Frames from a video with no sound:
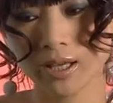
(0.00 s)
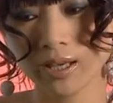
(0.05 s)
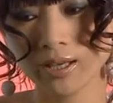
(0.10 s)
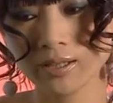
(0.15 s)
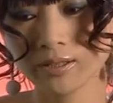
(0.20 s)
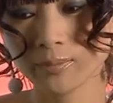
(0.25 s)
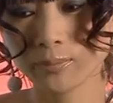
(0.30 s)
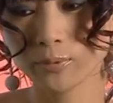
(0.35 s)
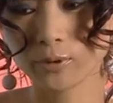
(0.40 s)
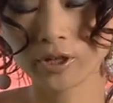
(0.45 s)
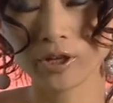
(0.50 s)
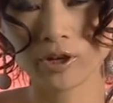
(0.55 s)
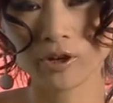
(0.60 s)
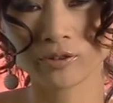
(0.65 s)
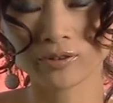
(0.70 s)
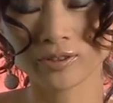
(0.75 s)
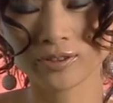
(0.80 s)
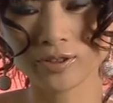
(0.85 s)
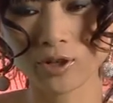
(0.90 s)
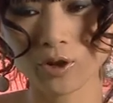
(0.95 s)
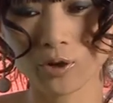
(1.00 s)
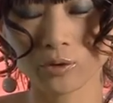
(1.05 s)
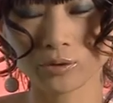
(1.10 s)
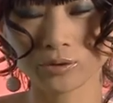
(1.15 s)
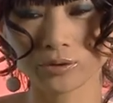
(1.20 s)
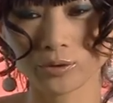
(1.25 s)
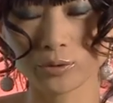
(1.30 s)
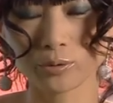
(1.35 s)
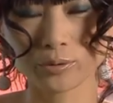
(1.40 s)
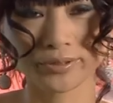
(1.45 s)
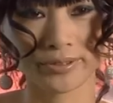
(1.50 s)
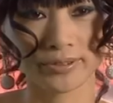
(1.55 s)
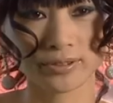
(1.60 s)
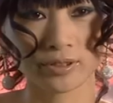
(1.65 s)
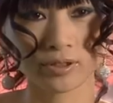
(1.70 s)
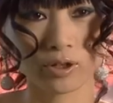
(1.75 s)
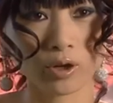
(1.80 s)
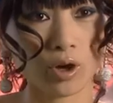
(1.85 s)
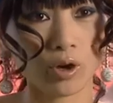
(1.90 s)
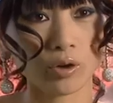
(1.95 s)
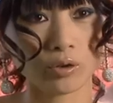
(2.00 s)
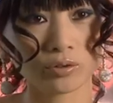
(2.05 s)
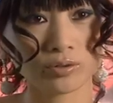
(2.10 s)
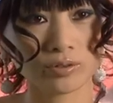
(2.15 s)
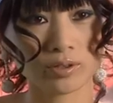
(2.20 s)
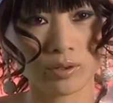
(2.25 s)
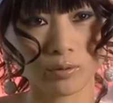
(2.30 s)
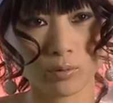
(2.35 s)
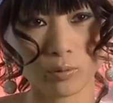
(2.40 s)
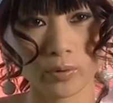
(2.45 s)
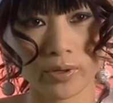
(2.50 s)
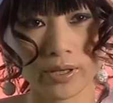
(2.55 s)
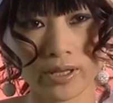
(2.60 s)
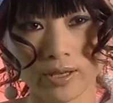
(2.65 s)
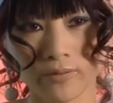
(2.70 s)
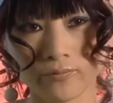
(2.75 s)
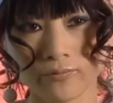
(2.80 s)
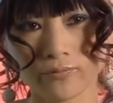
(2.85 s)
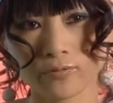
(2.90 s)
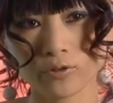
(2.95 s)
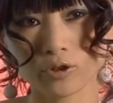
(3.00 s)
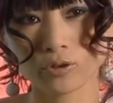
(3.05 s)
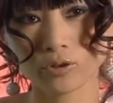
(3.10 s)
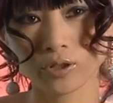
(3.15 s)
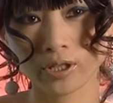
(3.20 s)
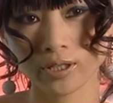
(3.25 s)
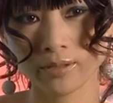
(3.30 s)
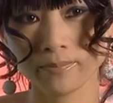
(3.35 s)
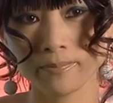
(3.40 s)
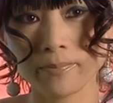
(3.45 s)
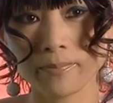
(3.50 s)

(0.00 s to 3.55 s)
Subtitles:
they bring all this old cuisine, old way of cooking